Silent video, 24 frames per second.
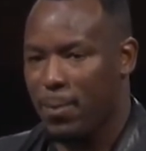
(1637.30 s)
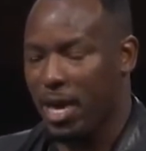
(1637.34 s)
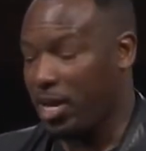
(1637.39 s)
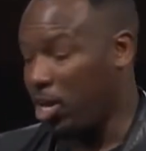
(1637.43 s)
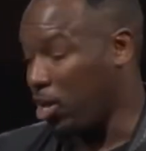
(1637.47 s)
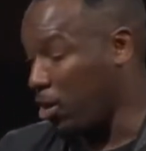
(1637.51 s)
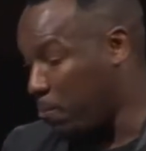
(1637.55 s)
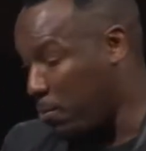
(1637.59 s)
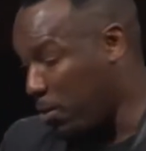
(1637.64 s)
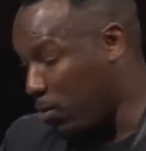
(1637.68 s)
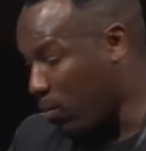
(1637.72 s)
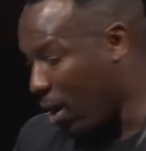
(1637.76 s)
It
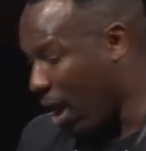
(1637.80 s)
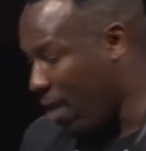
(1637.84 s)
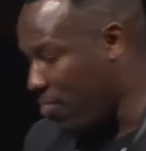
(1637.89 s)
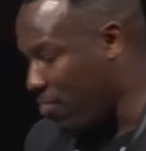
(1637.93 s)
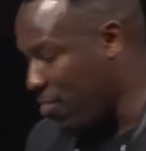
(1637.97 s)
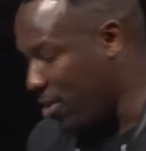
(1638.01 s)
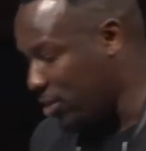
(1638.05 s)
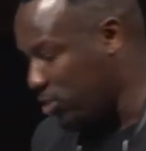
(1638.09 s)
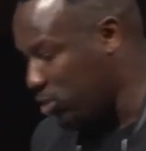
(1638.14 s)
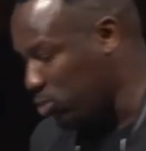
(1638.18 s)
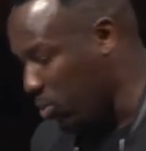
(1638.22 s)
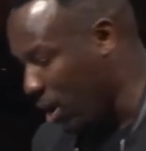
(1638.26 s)
could be
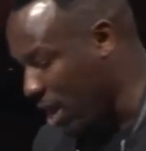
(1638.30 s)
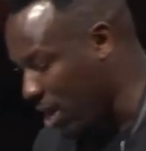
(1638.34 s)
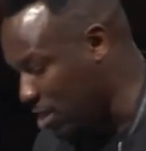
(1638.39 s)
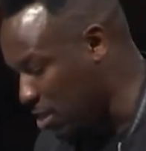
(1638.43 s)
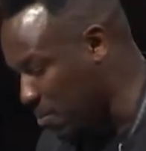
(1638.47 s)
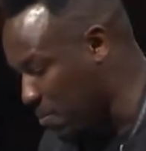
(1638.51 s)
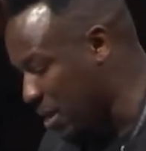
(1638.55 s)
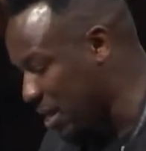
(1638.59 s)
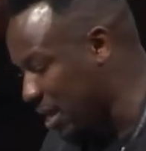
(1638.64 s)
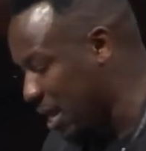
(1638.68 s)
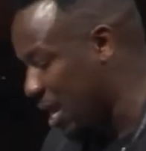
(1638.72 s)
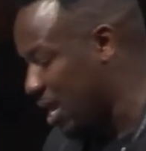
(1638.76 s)
read this way In
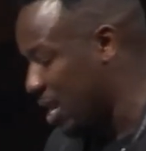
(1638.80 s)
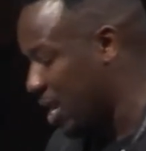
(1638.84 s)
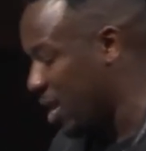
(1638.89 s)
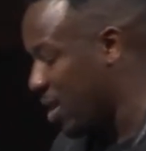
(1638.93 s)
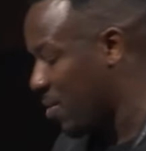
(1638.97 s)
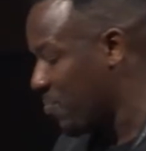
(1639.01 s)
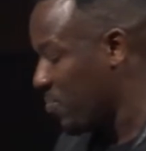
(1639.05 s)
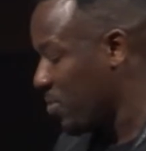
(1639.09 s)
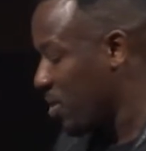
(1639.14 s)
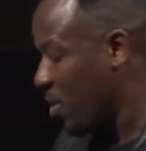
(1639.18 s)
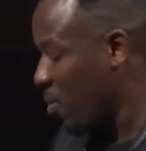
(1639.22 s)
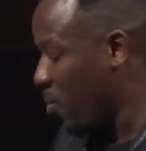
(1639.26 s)
the
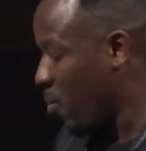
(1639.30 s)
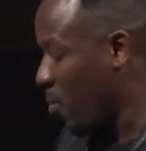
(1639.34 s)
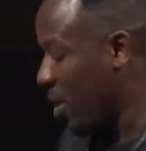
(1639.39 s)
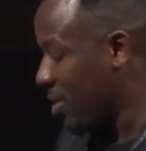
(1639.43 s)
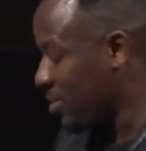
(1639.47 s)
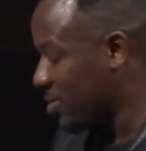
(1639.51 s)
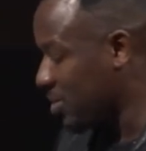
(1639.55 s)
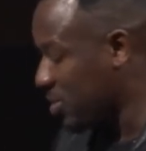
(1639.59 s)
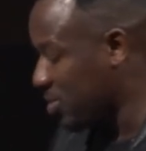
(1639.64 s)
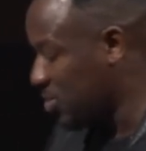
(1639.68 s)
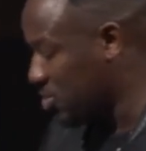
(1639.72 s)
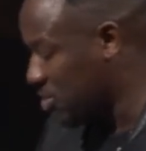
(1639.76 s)
beginning
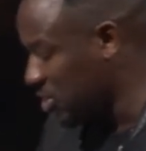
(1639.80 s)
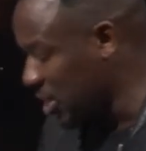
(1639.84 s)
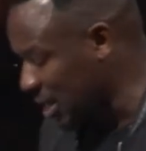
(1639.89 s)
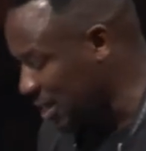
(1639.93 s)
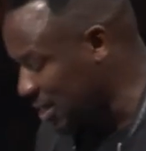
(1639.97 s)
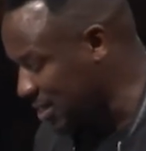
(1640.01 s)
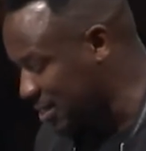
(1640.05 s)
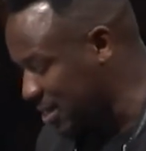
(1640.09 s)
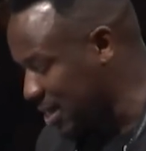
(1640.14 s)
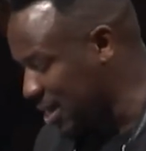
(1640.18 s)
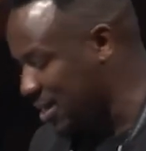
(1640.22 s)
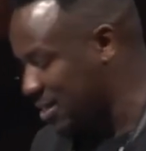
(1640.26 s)
was
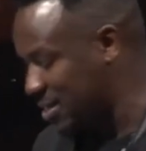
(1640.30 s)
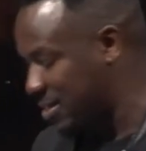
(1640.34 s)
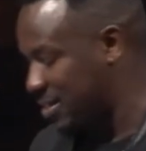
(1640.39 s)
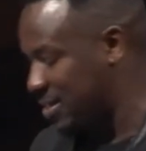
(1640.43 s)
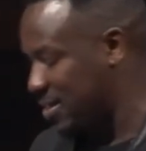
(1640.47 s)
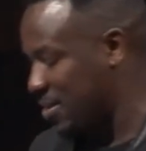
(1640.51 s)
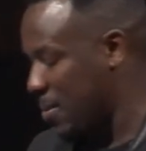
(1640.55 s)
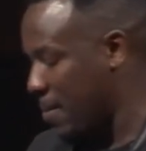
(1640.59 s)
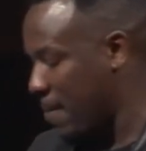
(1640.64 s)
Jesus,